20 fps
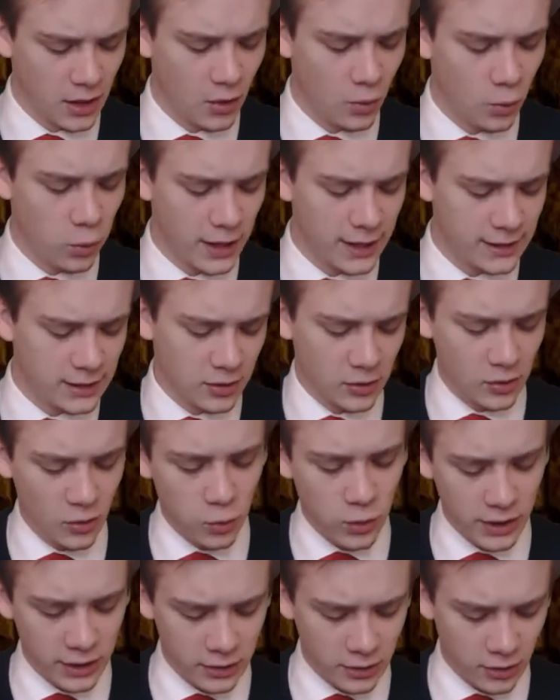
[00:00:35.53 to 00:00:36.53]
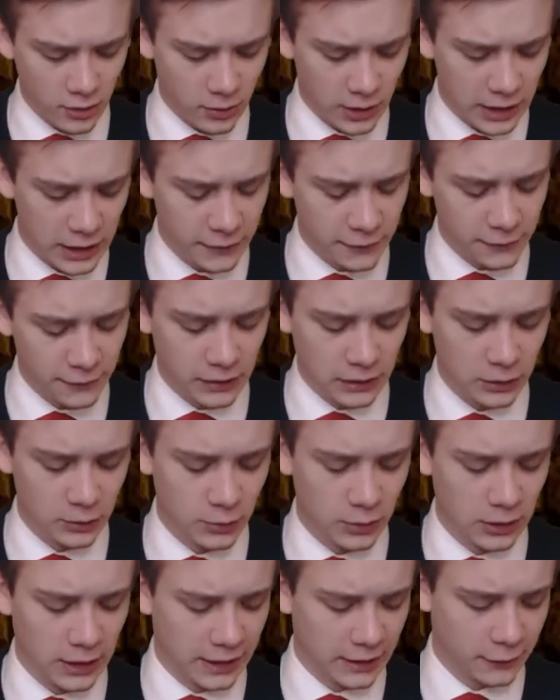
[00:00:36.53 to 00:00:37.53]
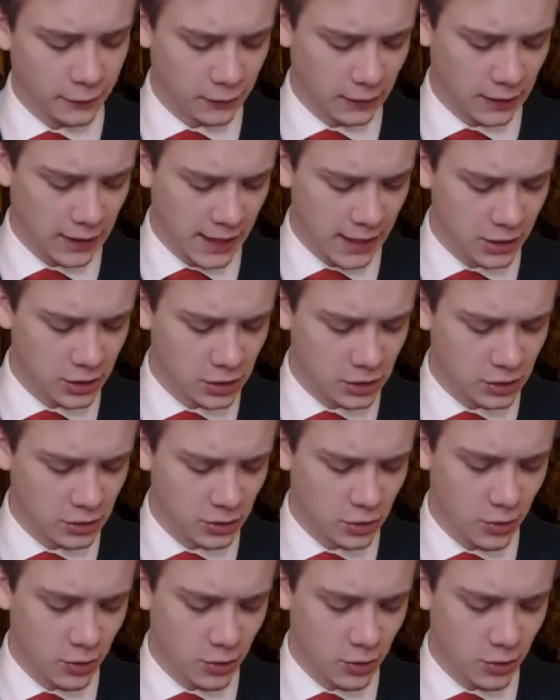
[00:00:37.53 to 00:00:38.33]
Away to the window he flew like a flash,